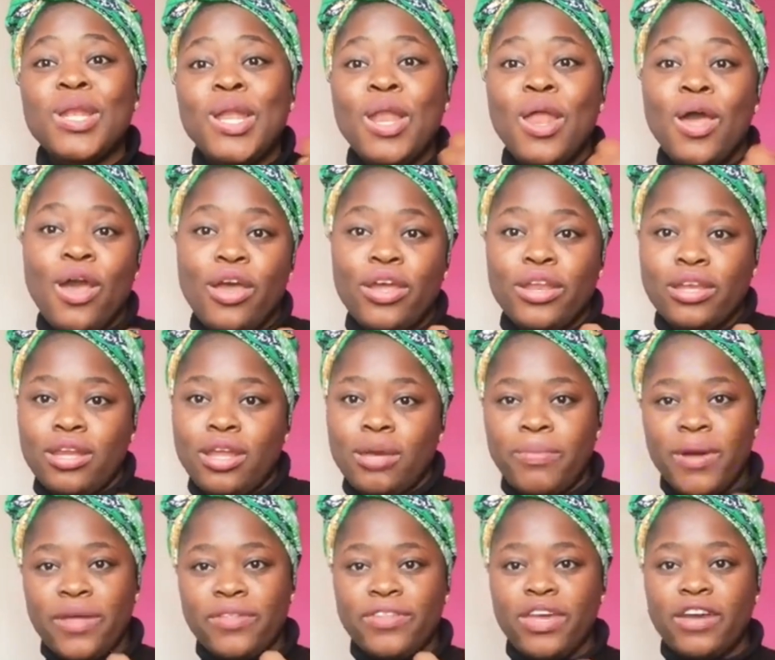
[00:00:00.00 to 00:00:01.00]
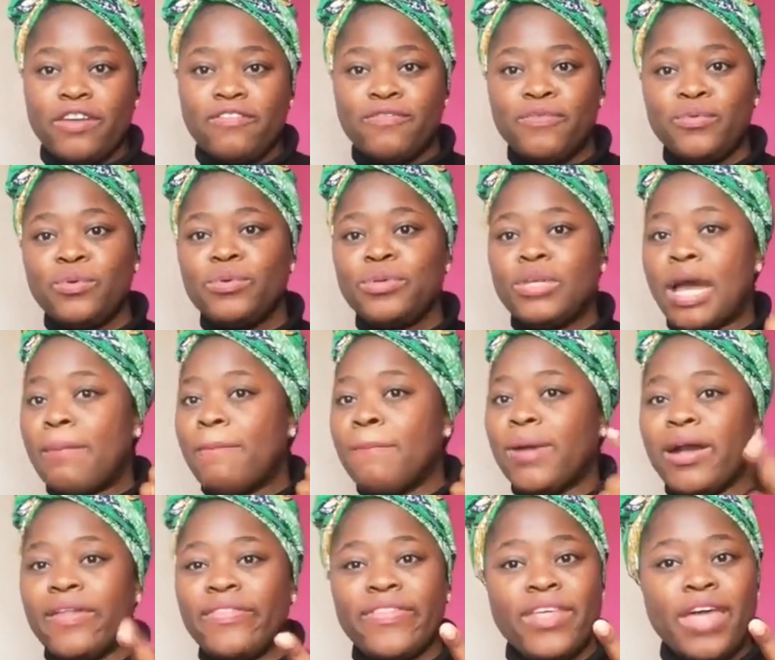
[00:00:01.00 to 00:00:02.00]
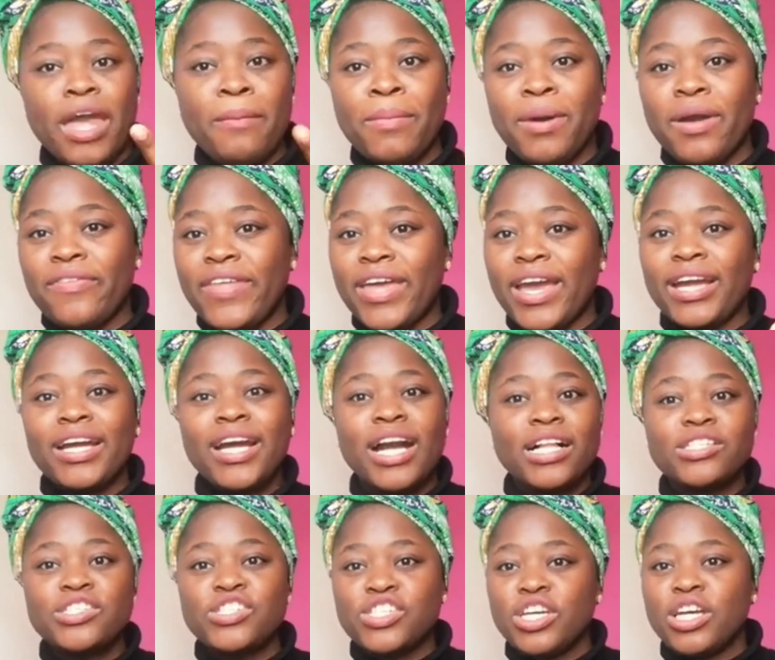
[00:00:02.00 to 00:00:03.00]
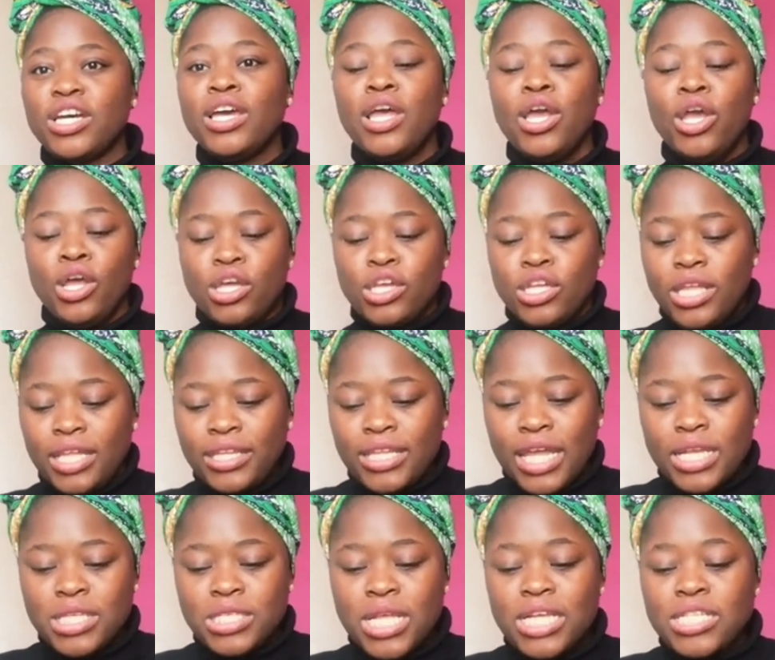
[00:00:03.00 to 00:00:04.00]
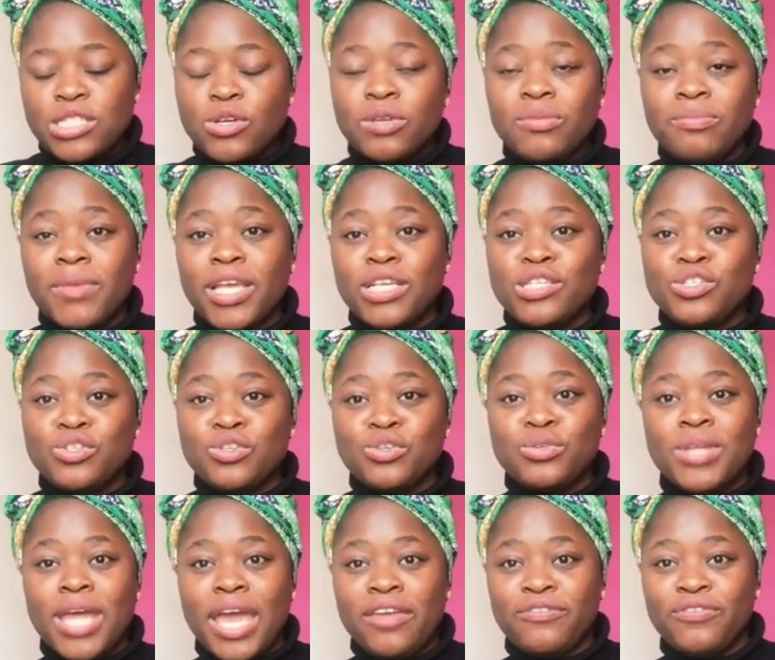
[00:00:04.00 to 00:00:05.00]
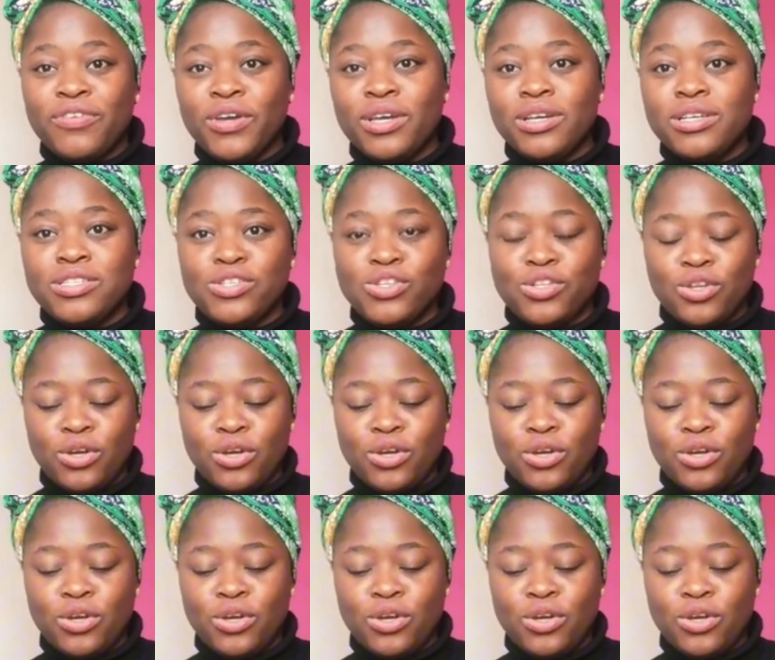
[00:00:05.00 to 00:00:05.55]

learn about their food, about their culture, and that's what makes you diverse.